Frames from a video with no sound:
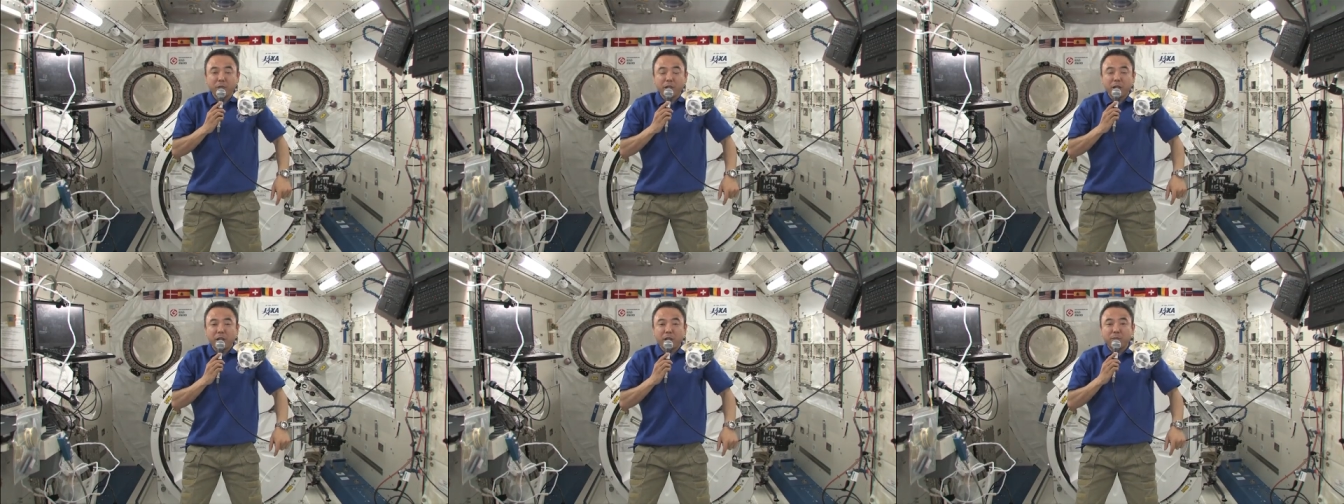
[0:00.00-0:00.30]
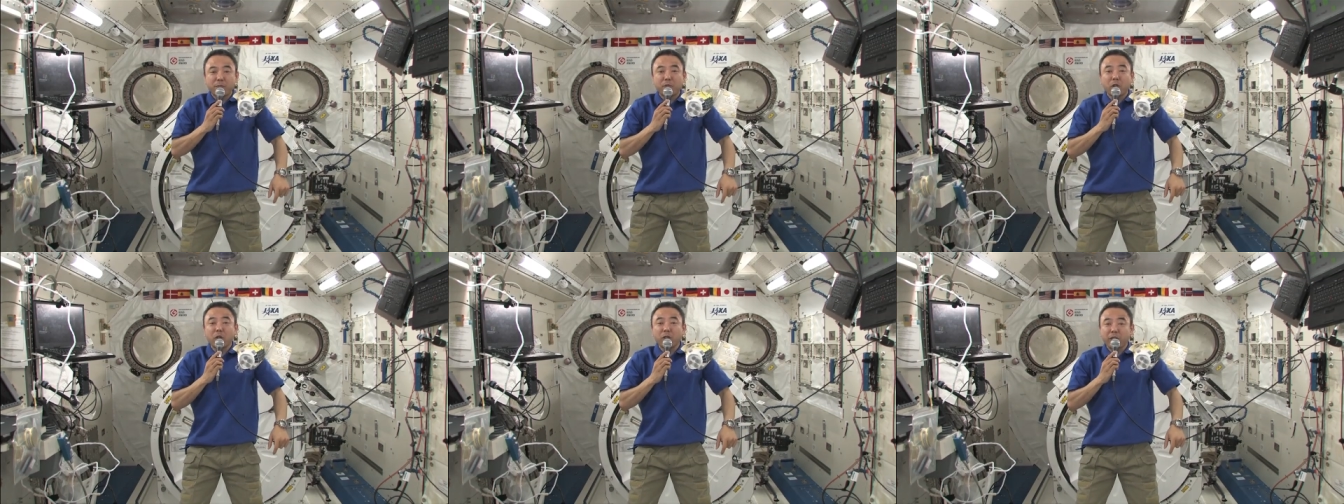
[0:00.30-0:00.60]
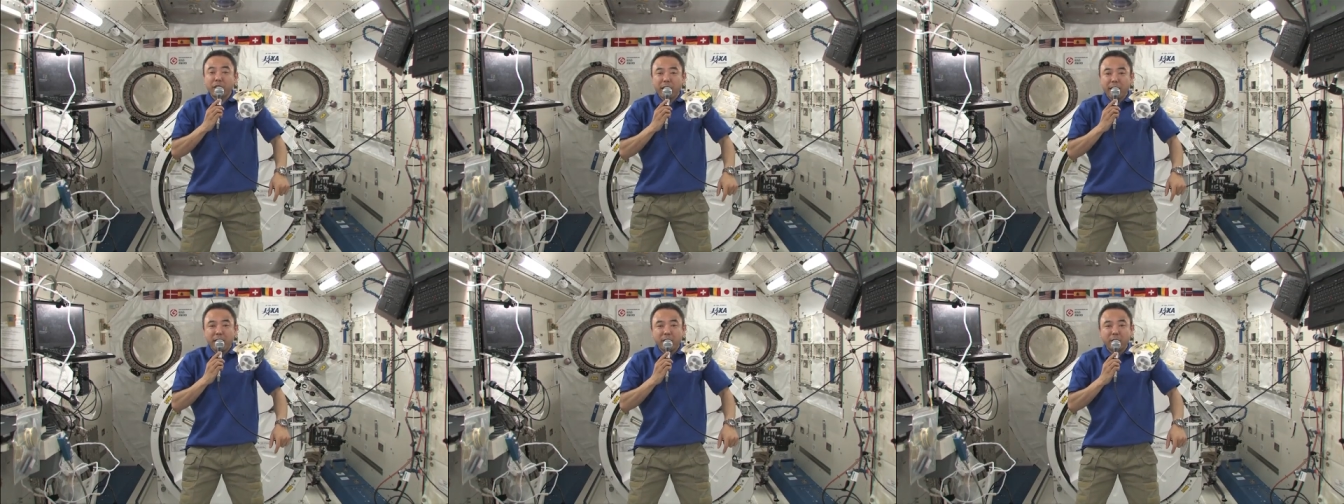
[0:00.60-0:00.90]
uh,
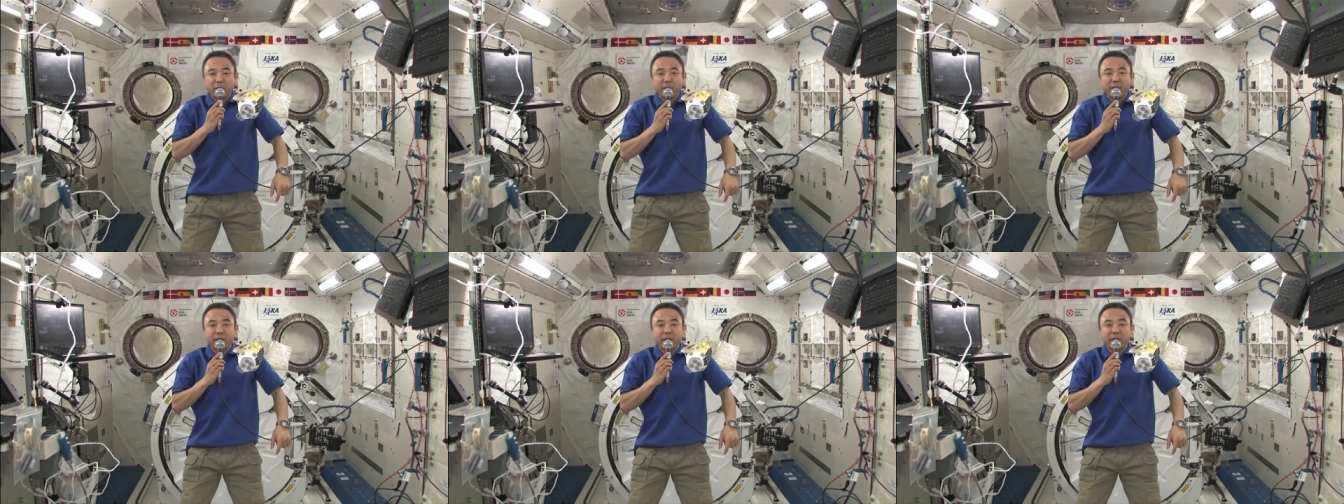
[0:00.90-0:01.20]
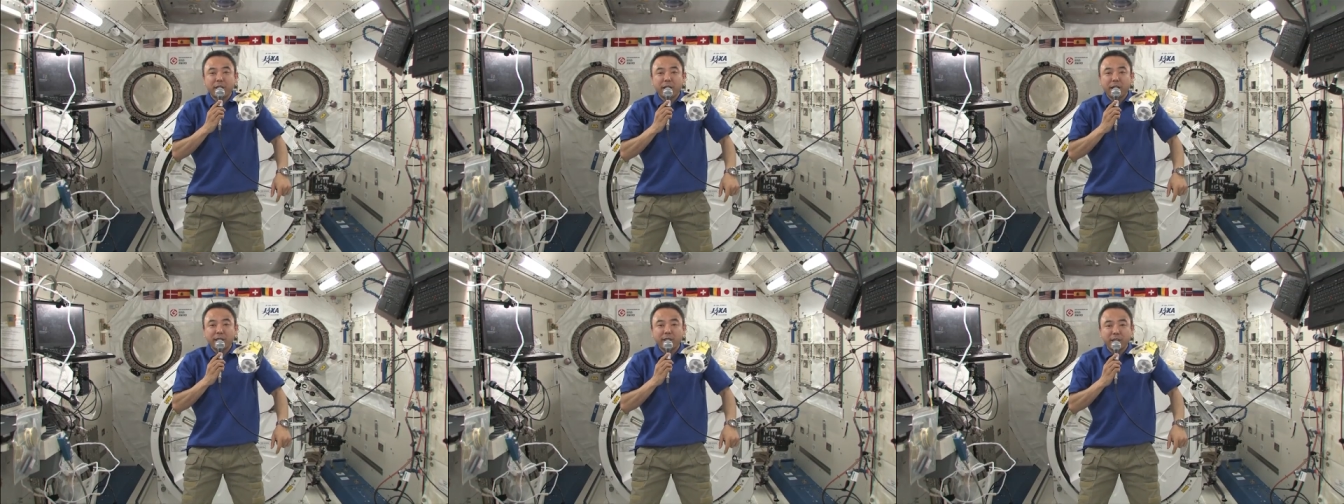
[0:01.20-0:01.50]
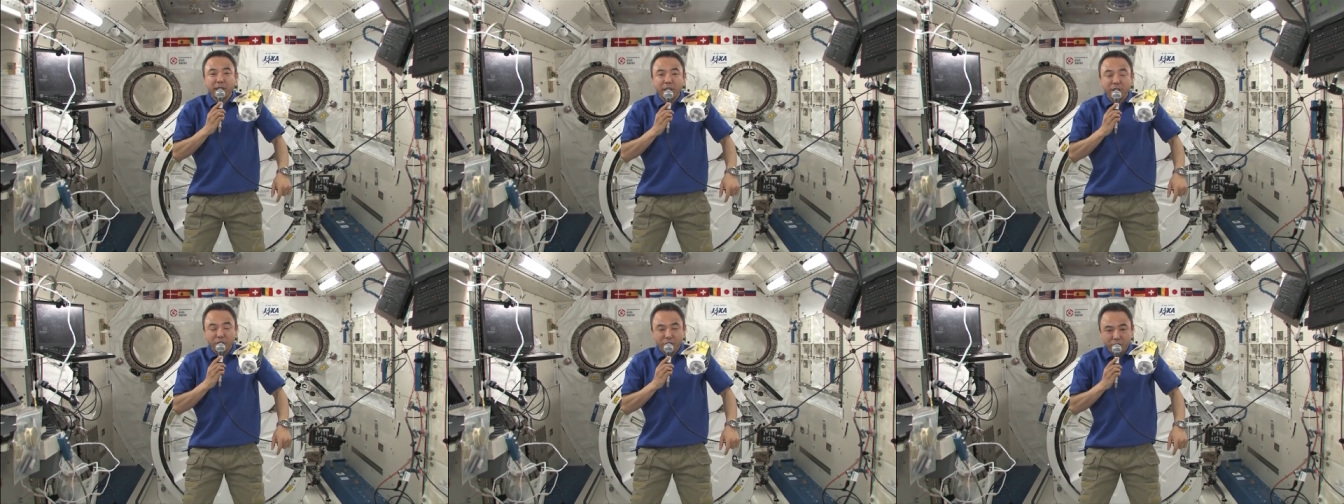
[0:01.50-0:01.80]
protein
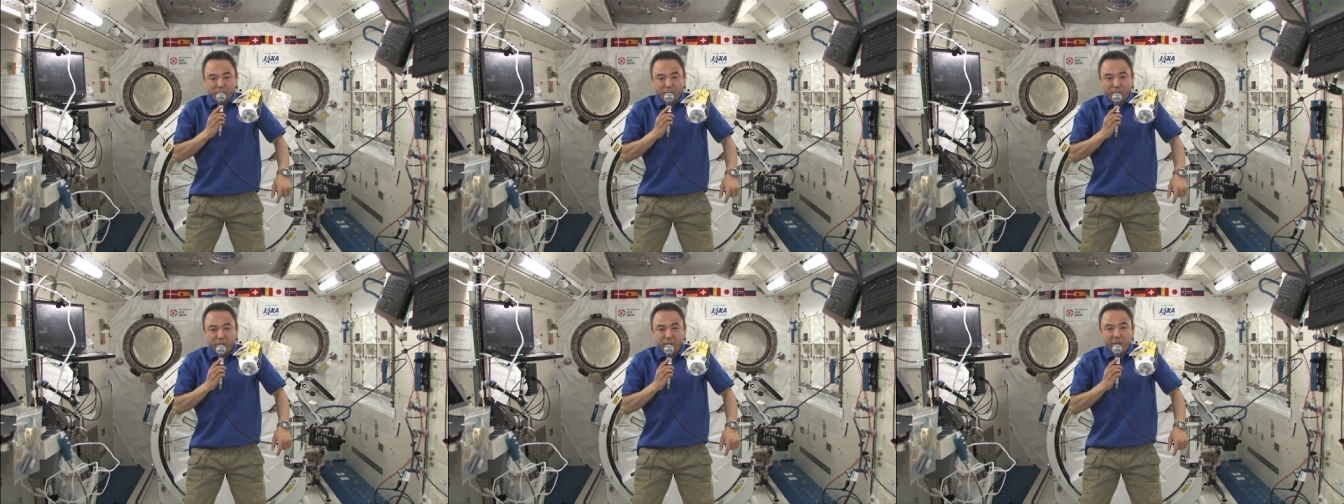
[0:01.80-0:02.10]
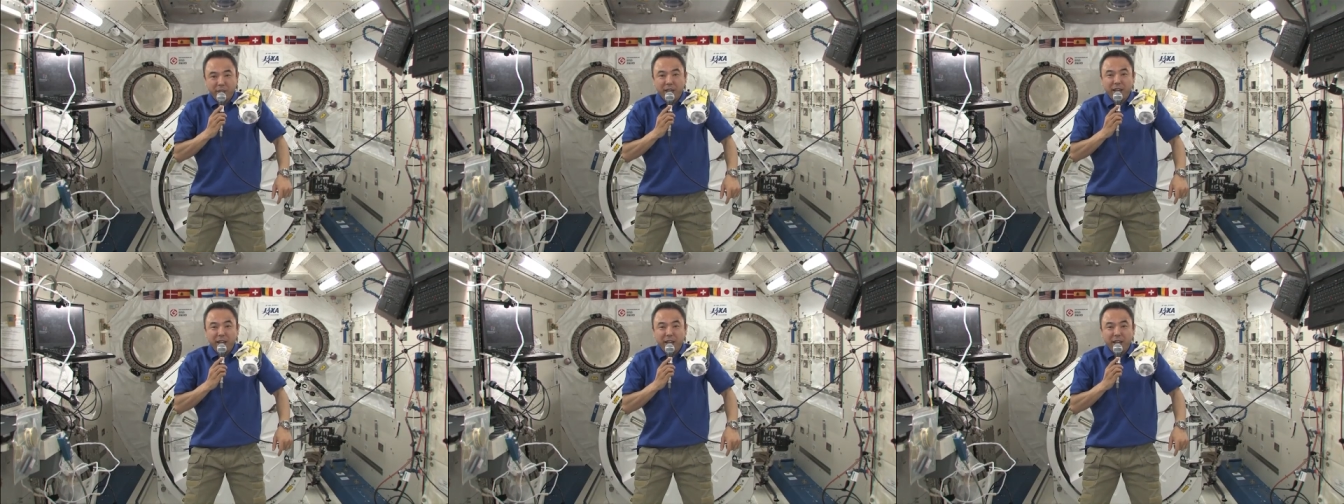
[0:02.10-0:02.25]
crystallization.